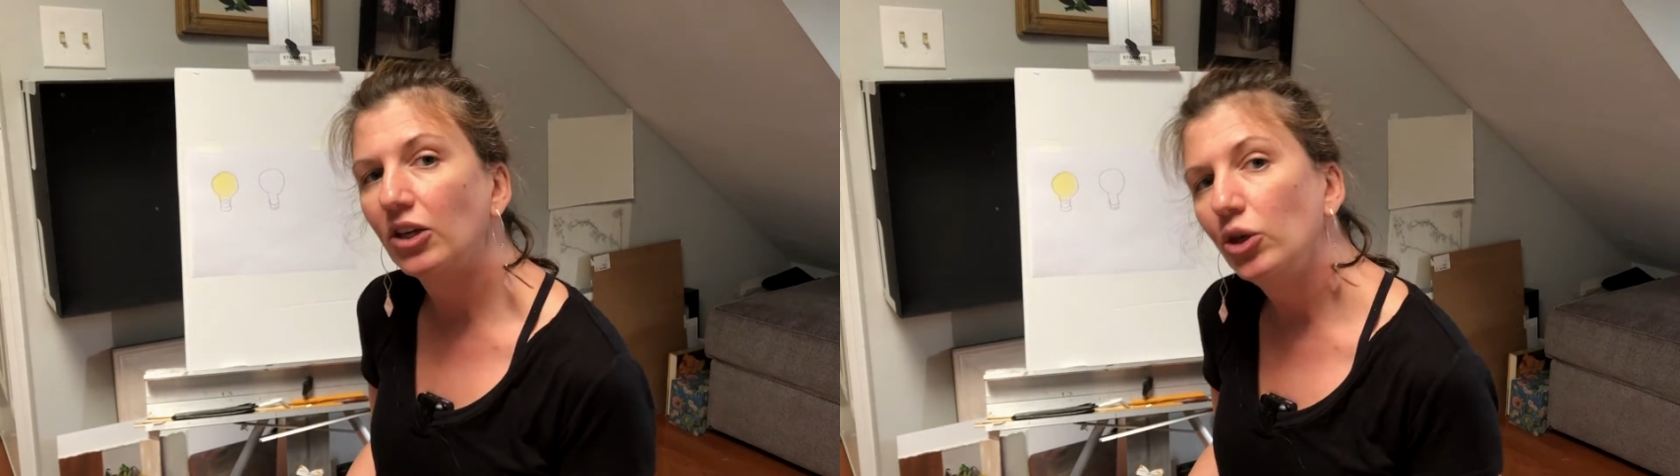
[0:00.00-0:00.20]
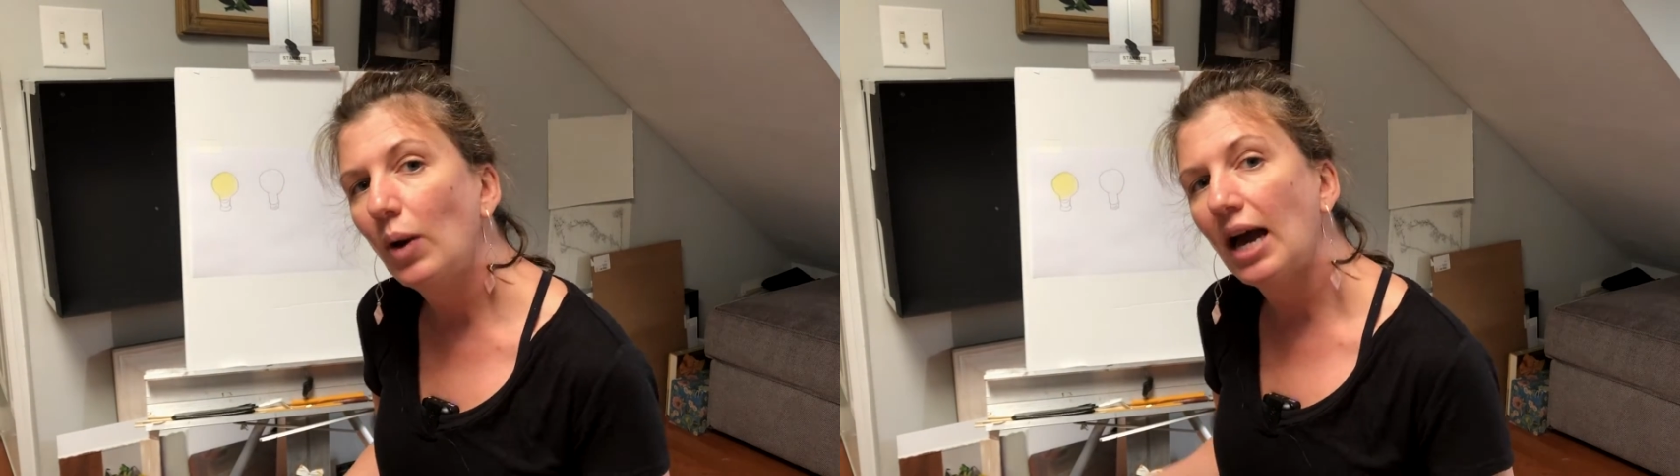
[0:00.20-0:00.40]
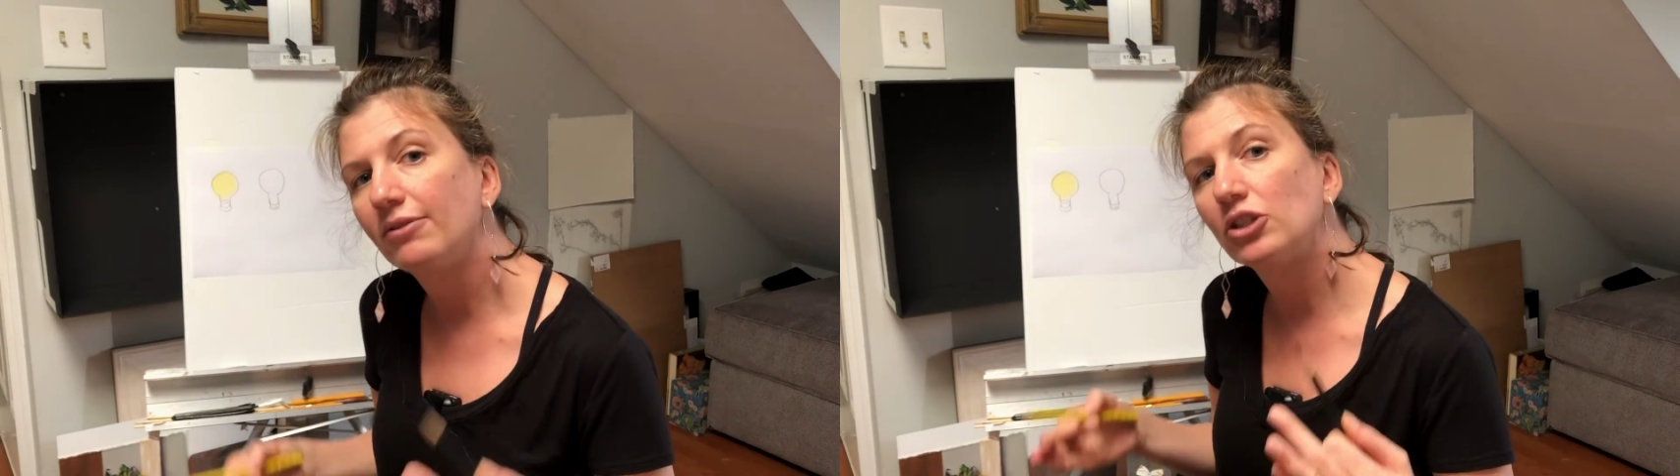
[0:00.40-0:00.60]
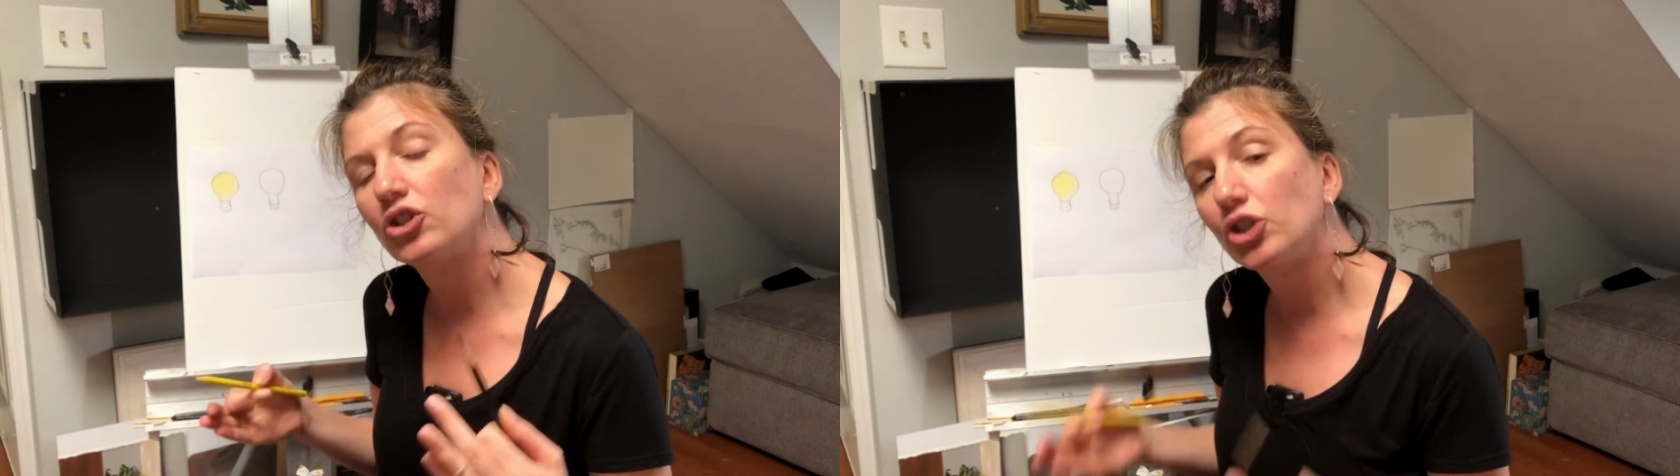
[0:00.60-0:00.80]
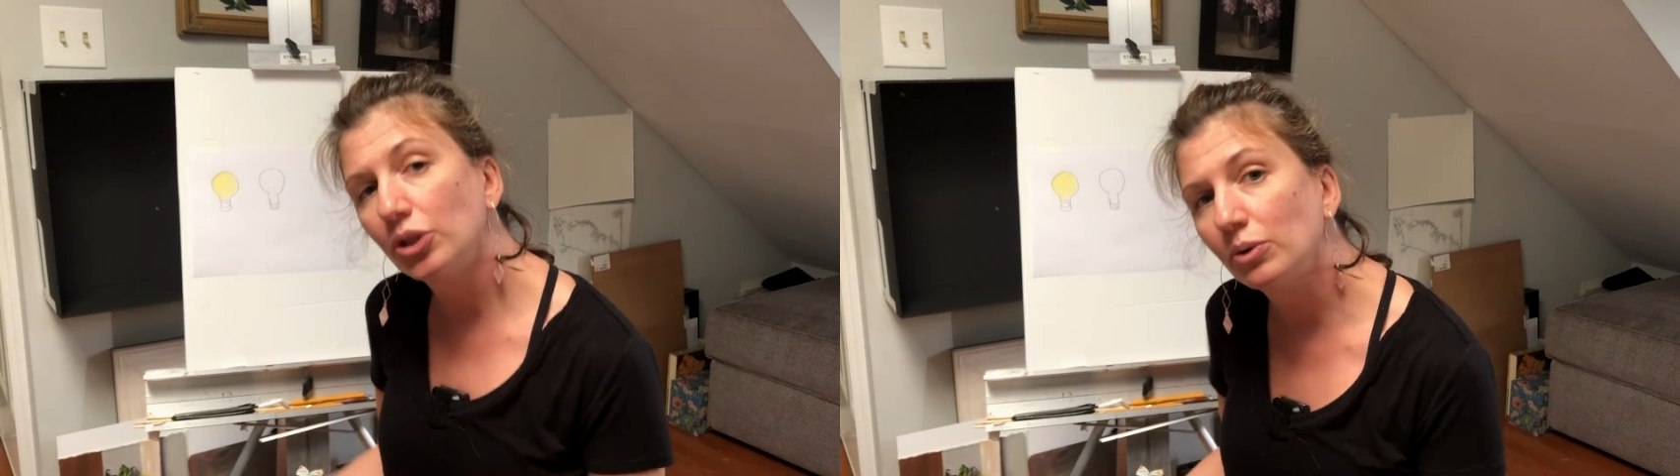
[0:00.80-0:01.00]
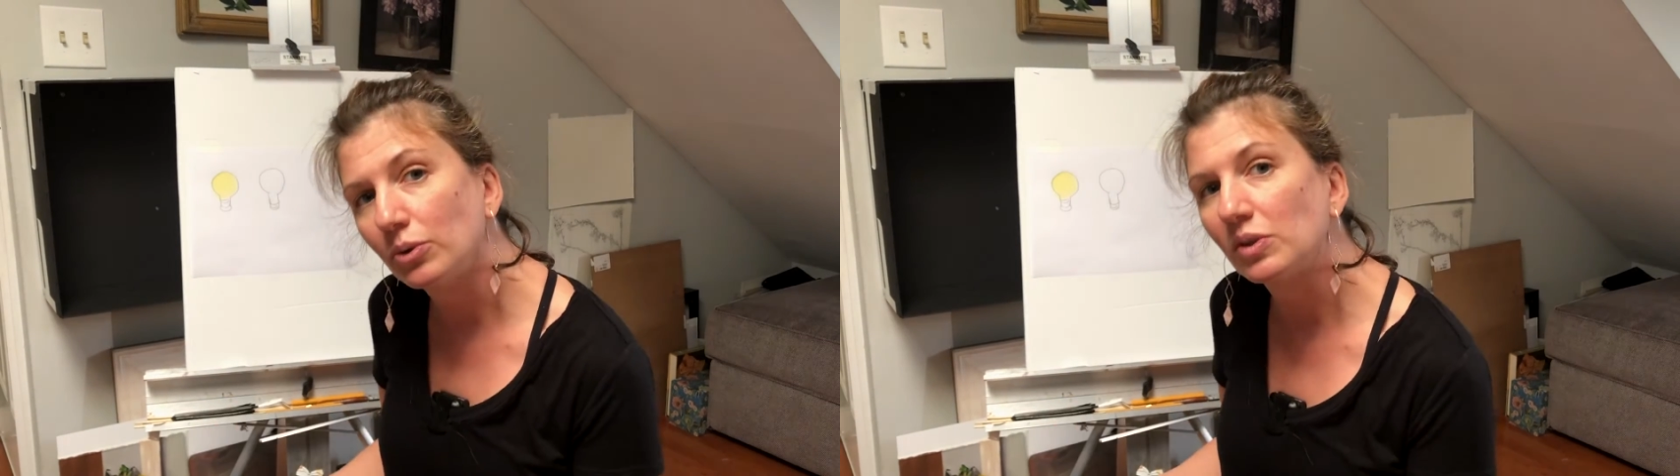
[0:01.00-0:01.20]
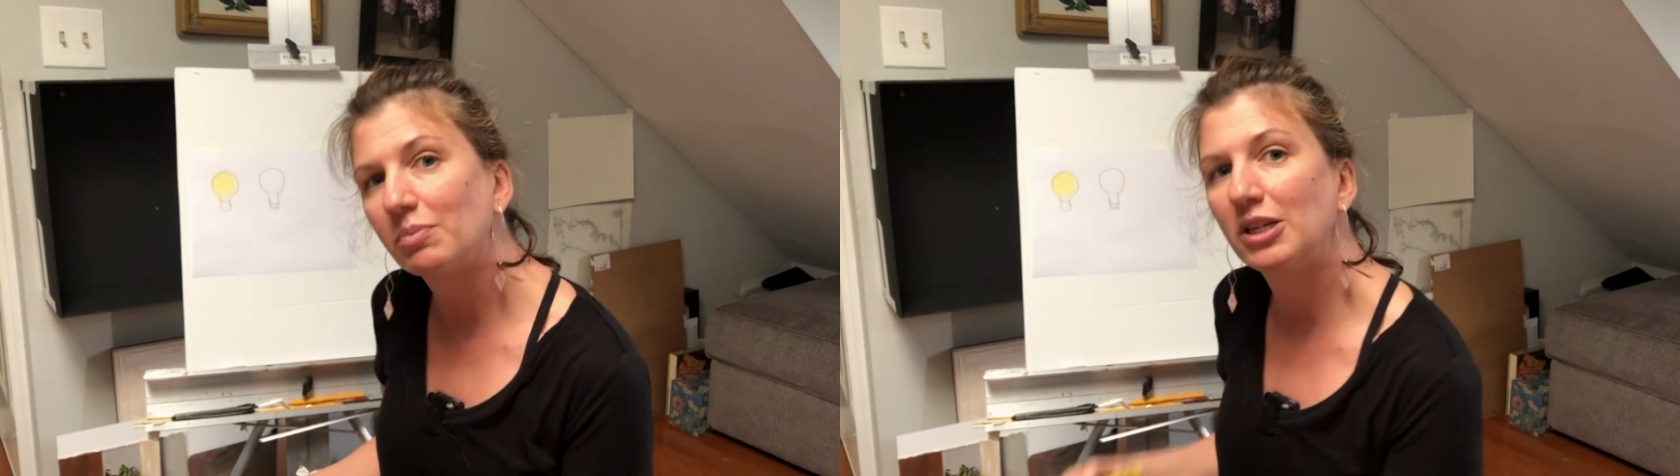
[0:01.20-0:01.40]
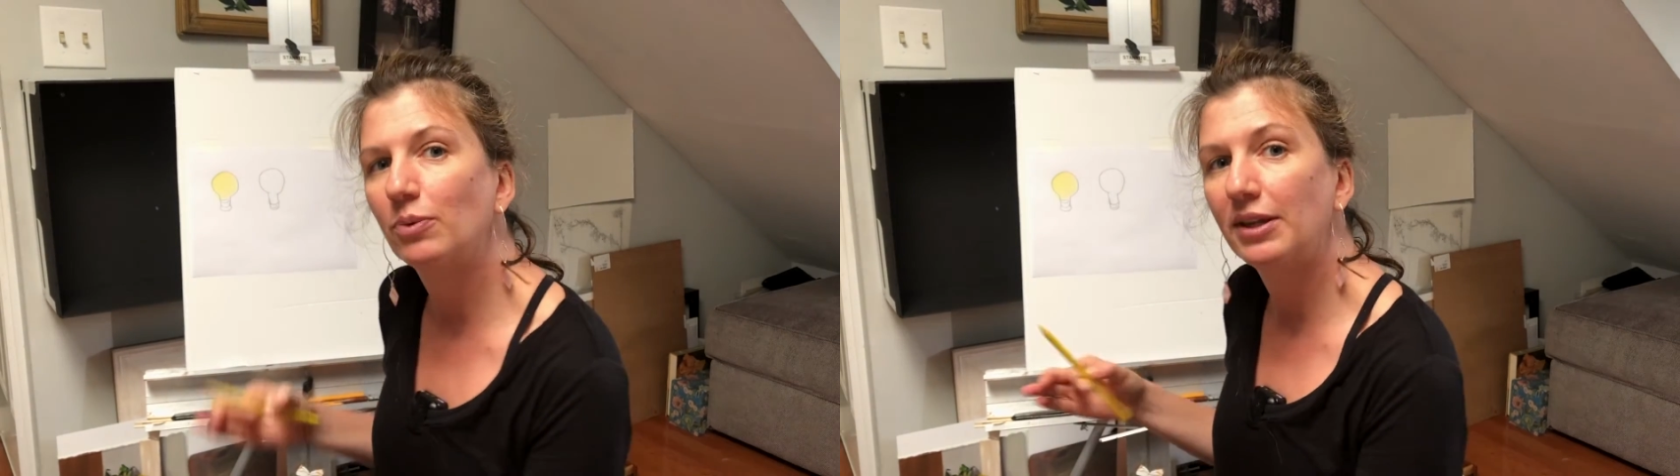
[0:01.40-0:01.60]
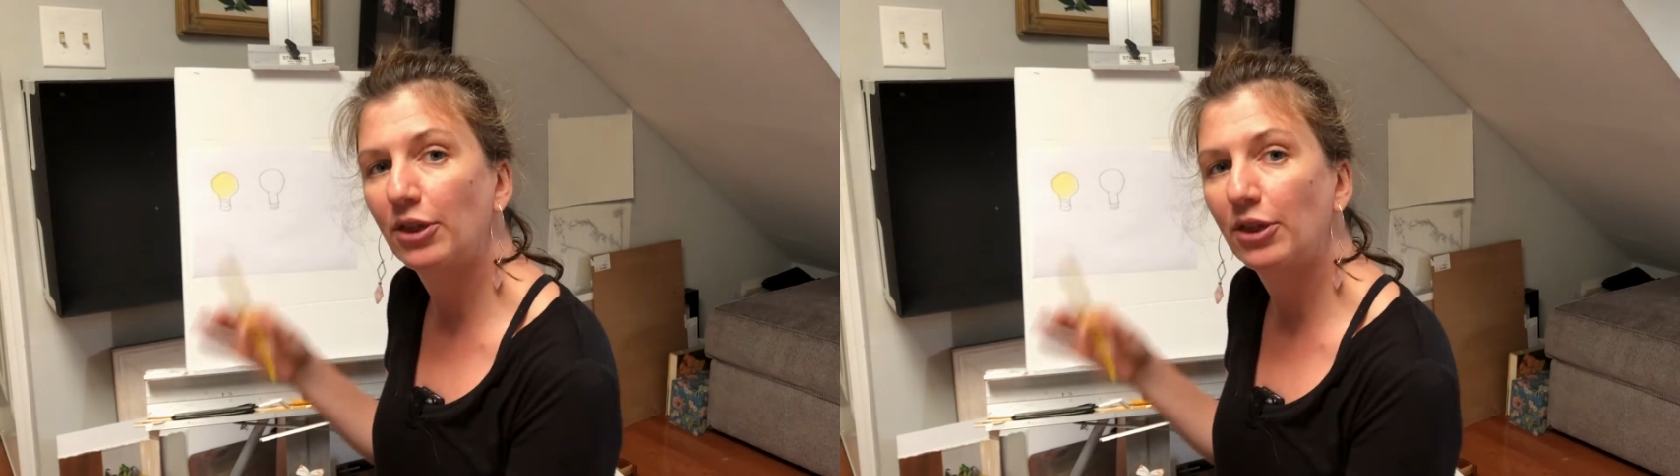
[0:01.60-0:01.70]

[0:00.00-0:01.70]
you have to choose between the